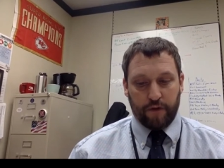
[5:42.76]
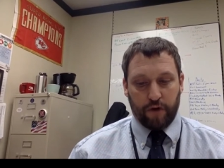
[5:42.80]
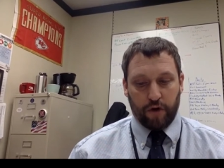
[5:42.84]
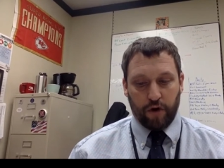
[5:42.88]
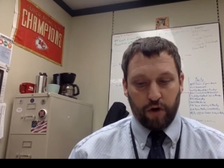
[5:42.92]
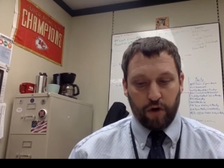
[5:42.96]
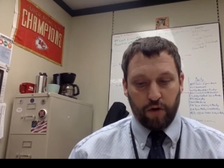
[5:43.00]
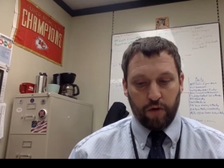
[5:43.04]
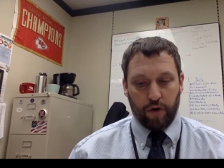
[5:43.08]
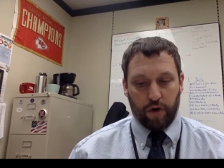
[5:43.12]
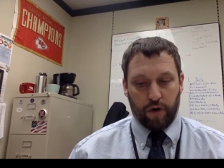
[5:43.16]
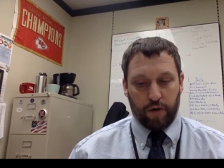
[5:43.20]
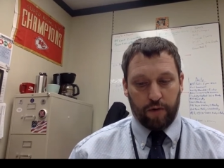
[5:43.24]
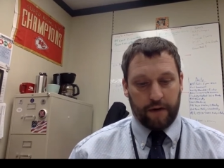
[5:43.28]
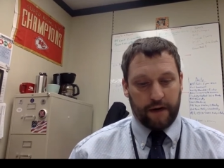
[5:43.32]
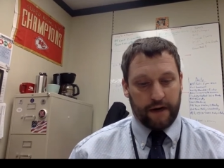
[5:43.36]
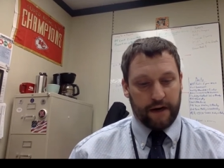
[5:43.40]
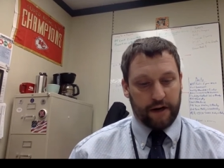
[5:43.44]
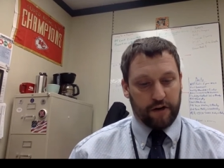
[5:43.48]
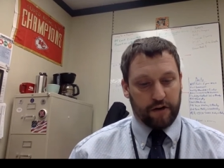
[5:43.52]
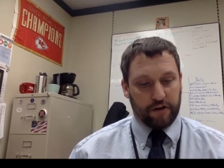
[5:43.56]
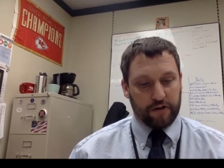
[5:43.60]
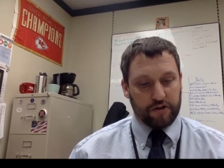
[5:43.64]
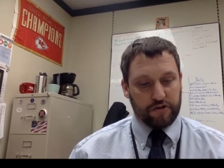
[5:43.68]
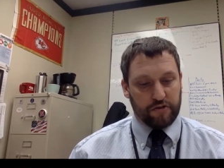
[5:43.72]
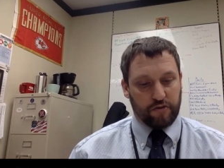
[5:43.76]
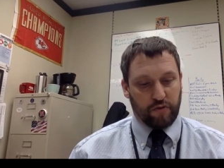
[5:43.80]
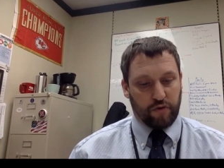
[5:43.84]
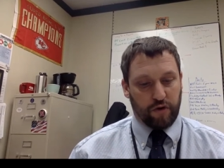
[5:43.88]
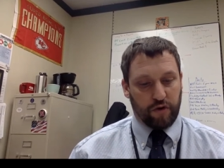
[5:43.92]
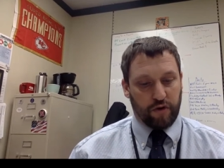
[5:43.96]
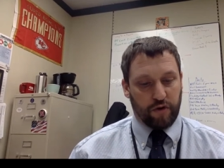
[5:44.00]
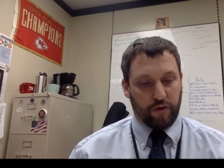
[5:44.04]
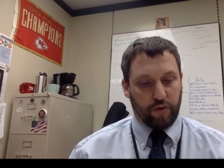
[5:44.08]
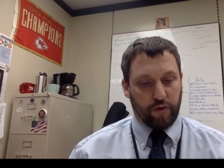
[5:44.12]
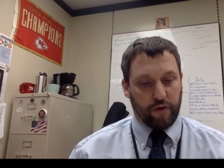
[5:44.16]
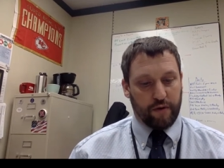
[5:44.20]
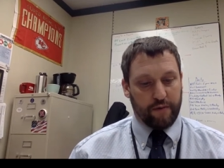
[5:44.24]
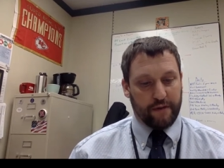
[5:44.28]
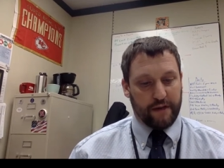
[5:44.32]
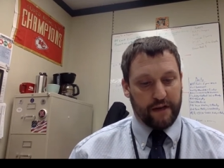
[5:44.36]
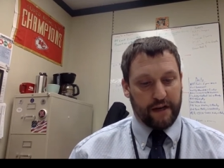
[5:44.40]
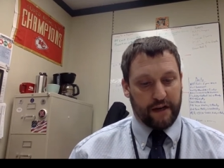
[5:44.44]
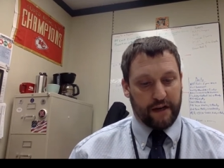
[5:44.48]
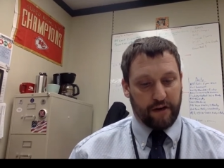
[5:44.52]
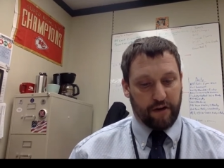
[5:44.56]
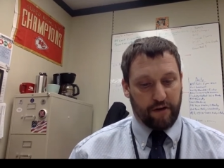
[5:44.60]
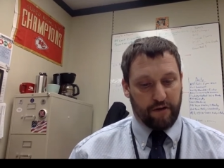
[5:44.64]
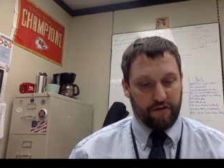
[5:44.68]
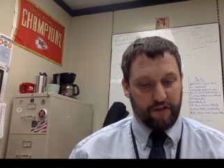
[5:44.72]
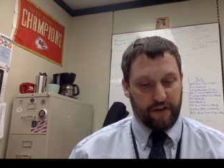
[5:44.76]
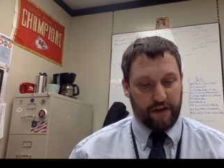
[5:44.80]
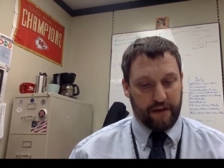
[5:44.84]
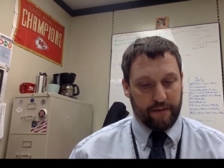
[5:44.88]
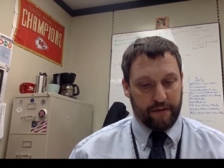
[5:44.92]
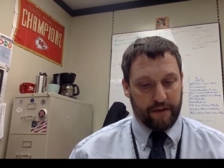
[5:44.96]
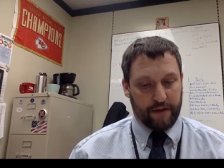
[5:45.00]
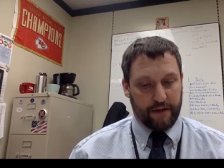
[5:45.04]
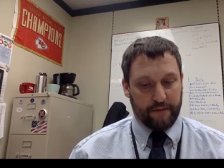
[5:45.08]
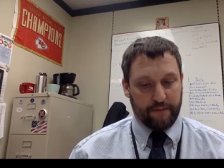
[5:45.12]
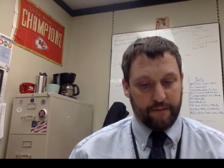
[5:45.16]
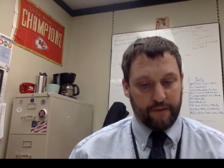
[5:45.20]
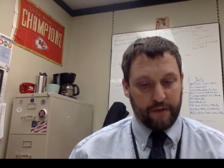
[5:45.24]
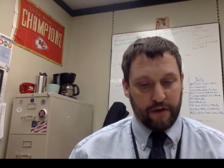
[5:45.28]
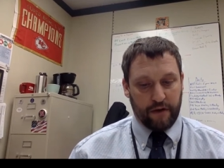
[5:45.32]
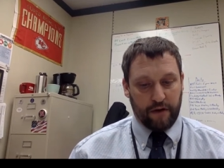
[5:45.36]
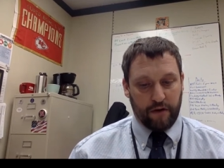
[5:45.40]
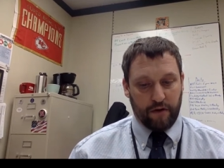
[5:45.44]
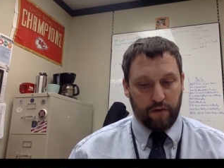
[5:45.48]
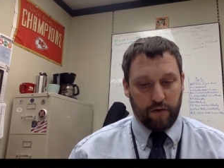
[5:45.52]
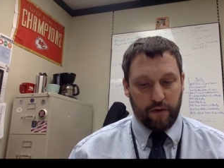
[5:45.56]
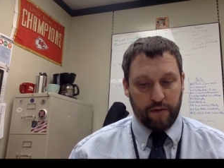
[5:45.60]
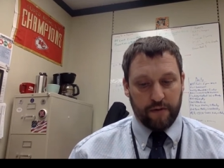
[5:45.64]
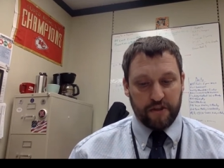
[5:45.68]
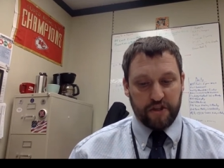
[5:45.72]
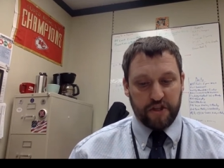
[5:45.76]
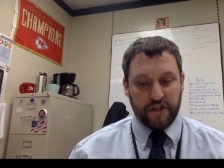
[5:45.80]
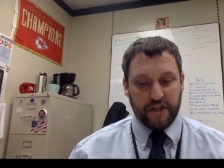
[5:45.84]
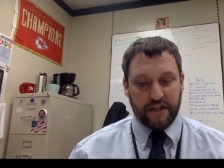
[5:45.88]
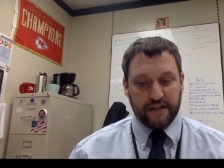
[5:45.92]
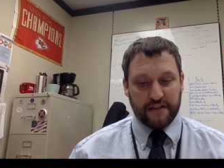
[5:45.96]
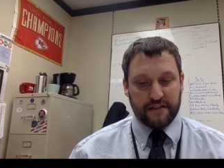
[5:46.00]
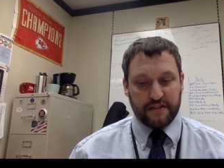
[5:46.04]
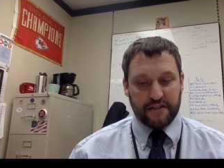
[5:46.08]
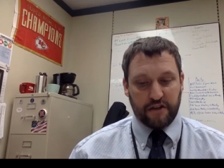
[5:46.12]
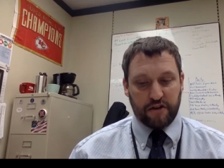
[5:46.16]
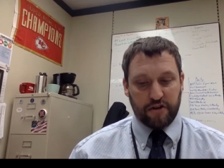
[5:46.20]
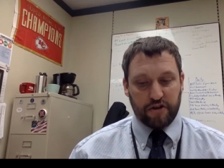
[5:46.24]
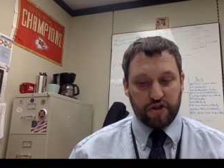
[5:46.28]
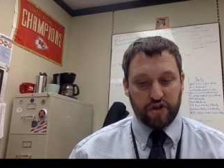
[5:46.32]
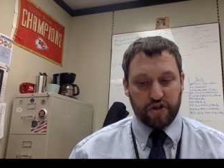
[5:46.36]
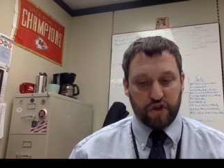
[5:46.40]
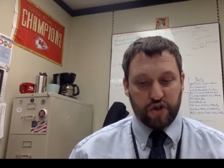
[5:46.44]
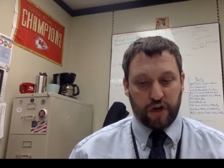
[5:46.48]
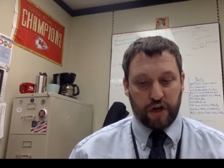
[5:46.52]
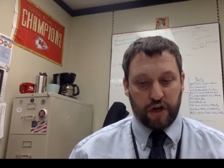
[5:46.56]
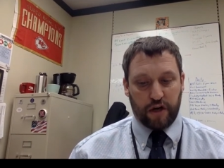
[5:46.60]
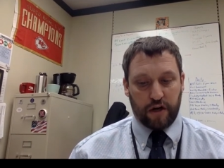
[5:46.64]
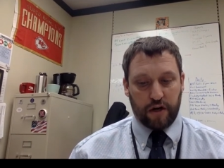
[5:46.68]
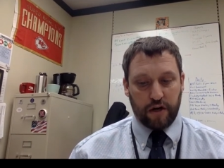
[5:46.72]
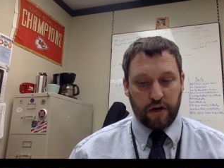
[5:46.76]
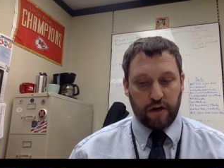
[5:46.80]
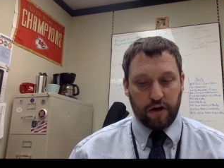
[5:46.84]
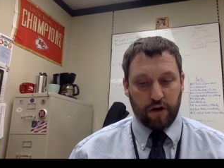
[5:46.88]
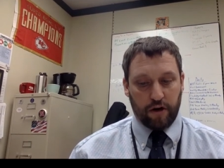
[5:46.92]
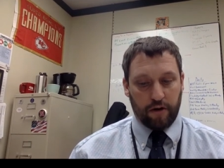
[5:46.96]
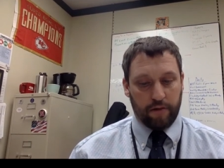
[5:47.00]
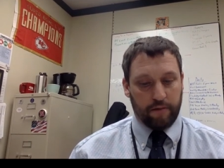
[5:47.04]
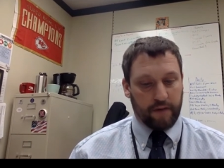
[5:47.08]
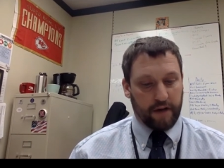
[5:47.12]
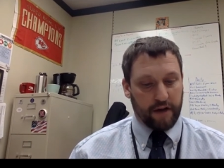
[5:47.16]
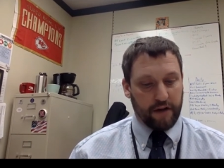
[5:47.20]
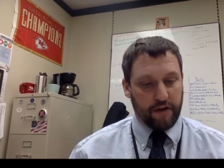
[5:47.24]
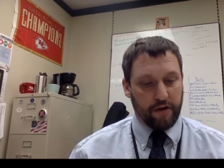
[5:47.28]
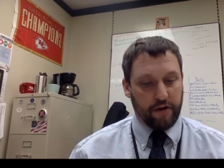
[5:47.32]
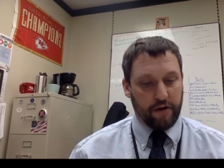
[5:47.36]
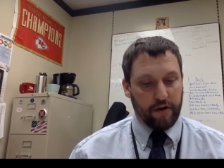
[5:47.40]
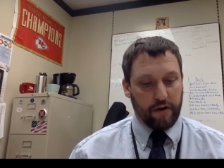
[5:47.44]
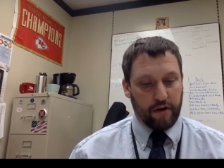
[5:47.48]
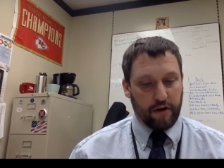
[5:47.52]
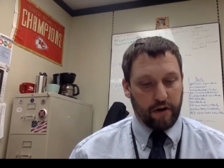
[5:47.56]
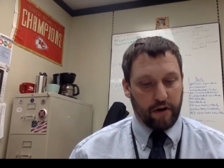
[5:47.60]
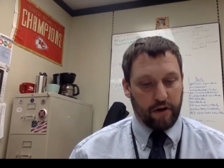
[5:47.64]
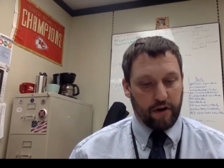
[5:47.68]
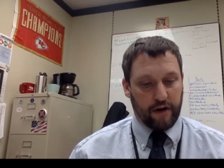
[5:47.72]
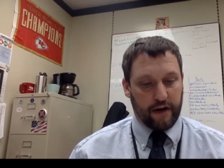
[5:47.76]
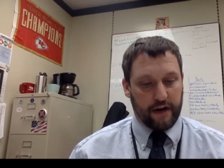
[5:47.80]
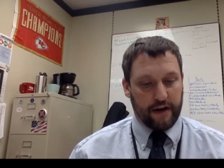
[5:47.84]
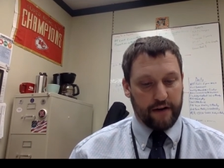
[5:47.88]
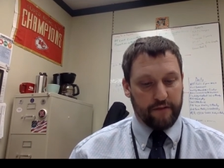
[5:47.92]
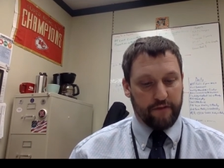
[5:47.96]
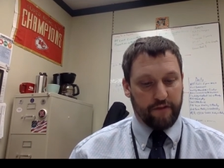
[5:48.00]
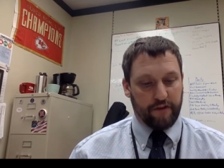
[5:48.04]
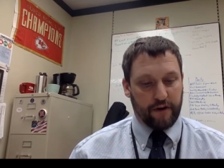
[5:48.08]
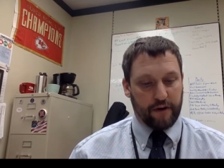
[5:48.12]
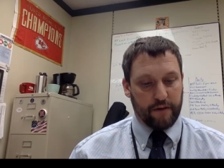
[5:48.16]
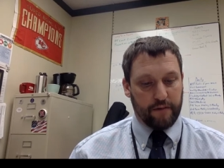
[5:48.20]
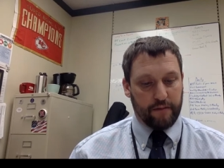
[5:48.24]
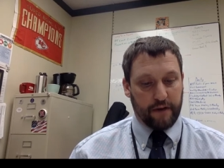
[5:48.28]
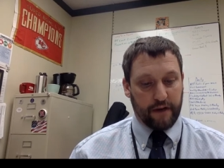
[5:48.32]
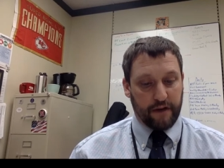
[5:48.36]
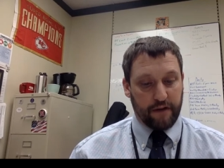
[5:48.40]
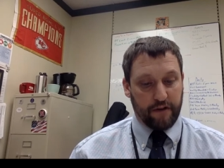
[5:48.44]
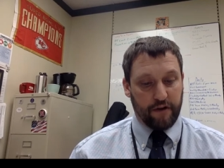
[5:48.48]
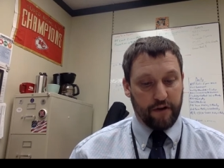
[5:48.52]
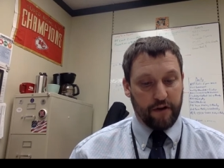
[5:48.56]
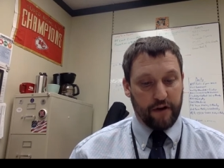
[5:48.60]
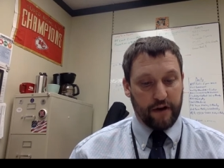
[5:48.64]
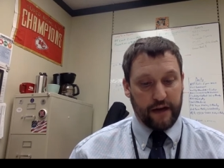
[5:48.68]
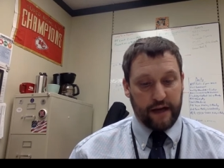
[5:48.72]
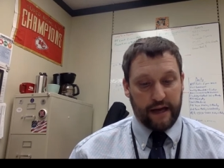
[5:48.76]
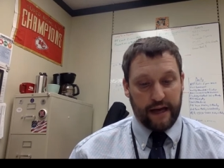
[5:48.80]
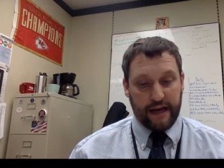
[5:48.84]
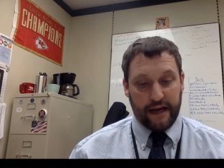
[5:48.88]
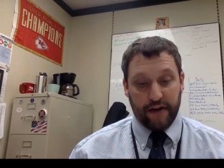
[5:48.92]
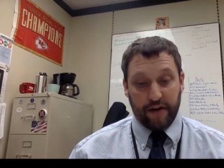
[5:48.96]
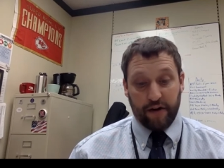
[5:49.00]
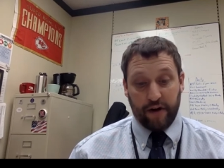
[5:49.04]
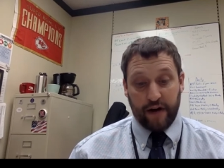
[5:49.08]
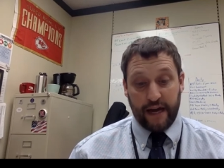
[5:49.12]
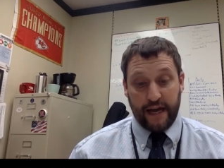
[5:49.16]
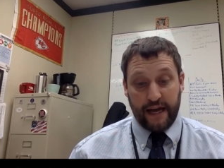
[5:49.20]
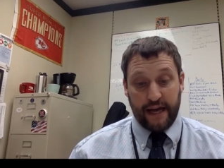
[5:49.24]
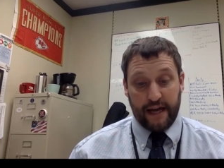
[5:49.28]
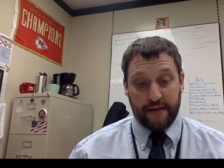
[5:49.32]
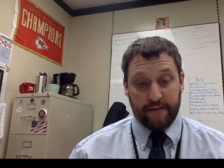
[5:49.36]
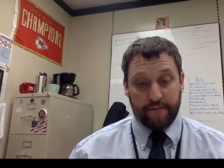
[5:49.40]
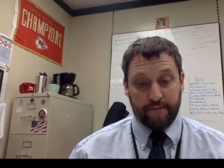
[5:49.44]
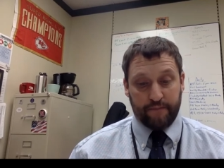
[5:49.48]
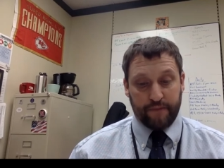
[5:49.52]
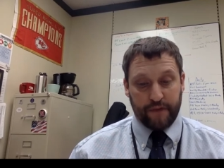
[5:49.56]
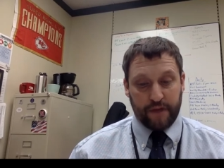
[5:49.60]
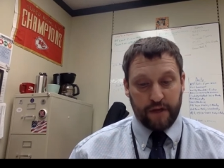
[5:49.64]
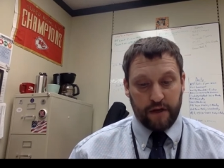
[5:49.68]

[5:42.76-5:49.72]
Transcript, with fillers: Her role models were the women in her family, women she considered strong her mother, her grandmother, and her aunt.